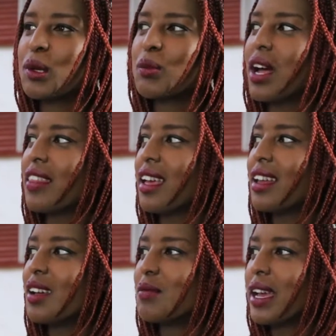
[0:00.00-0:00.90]
Big Brother.
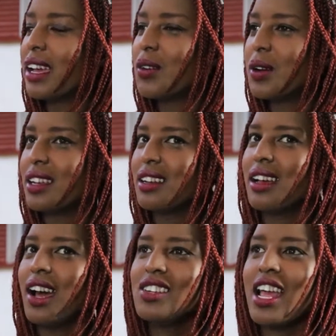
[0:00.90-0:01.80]
And I'm like, wait,
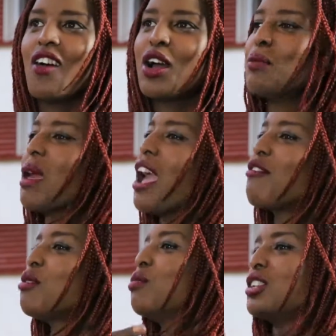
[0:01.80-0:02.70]
how come
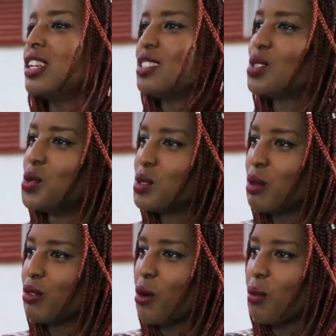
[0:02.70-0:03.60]
everybody else knows
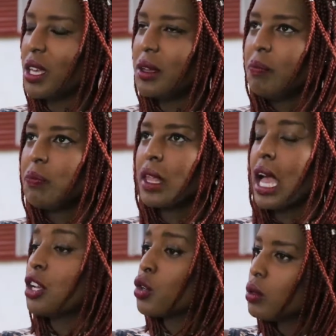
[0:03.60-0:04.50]
before me? Mm-hmm.
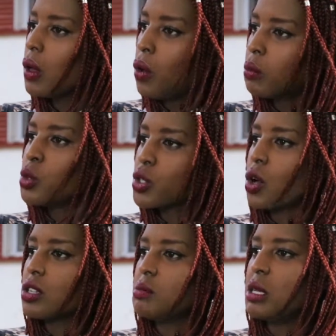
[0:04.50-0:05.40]
And it almost
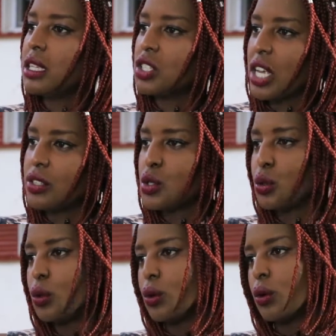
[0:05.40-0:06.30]
cost me the chance
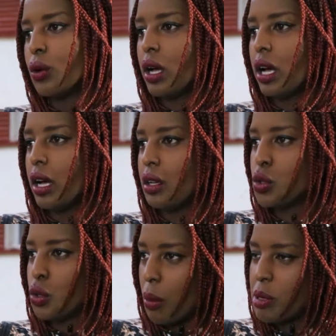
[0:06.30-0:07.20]
to go
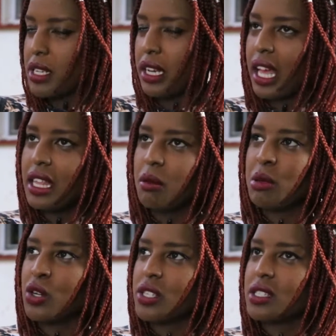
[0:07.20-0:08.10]
to represent Kenya,
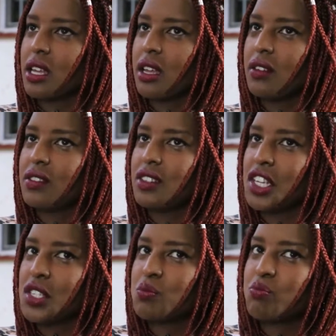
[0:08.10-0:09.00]
because
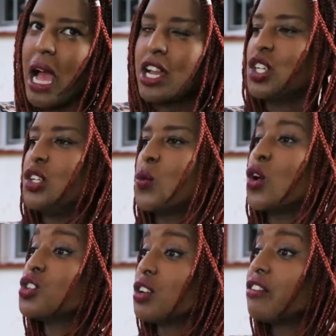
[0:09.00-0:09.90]
it actually
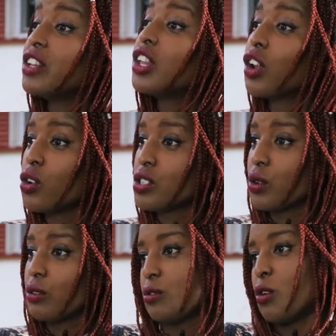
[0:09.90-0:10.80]
contravened the
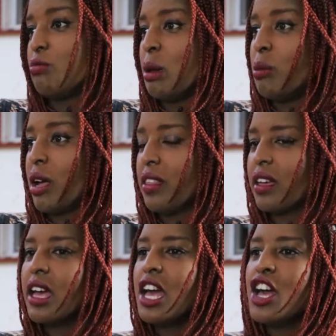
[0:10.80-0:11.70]
laws of Big Brother.